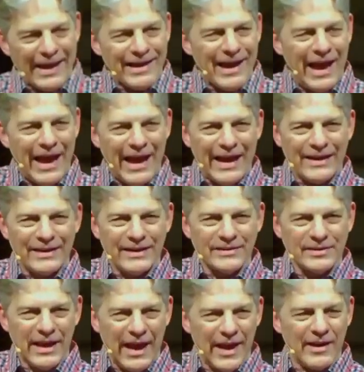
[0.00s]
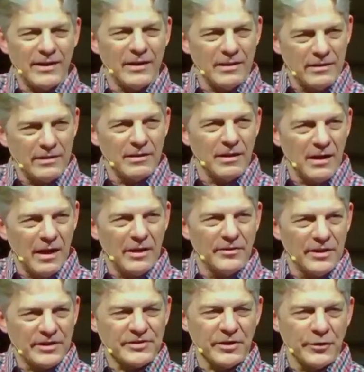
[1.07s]
Mankind has had
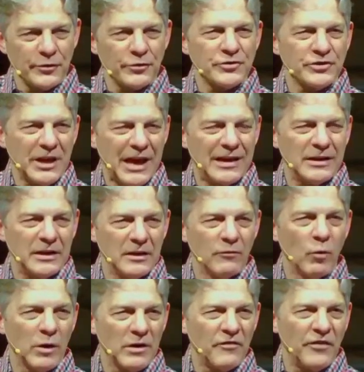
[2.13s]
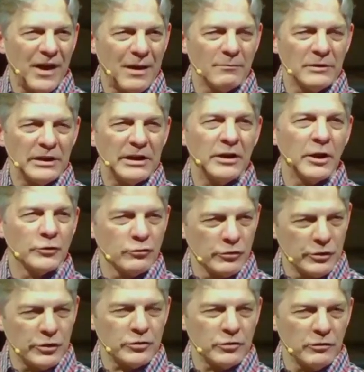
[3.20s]
uh, this understanding of what a
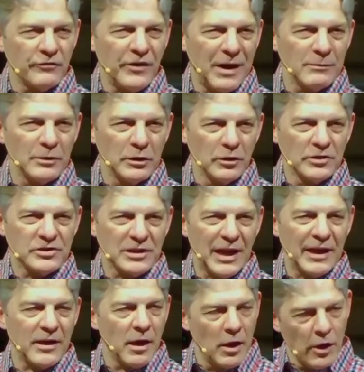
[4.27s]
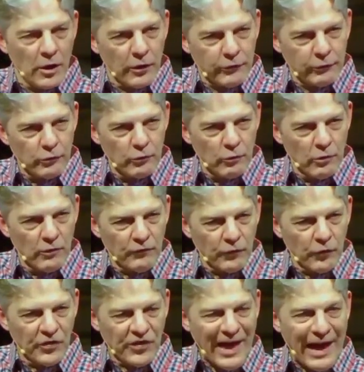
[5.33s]
family, a traditional family, looks like
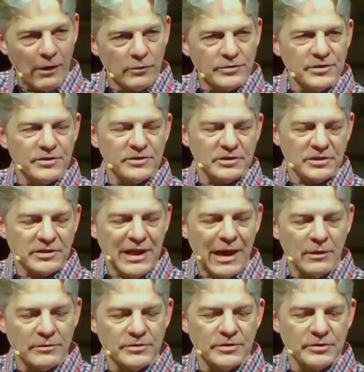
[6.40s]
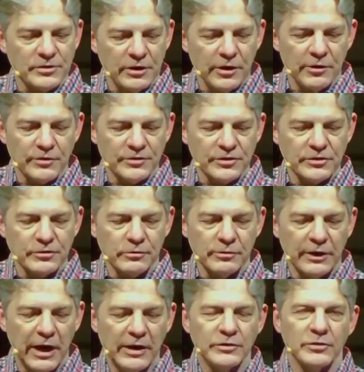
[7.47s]
through, for thousands and thousands of years
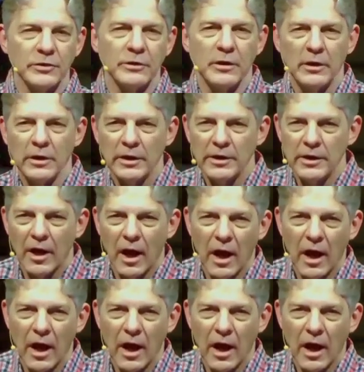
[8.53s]
since creation.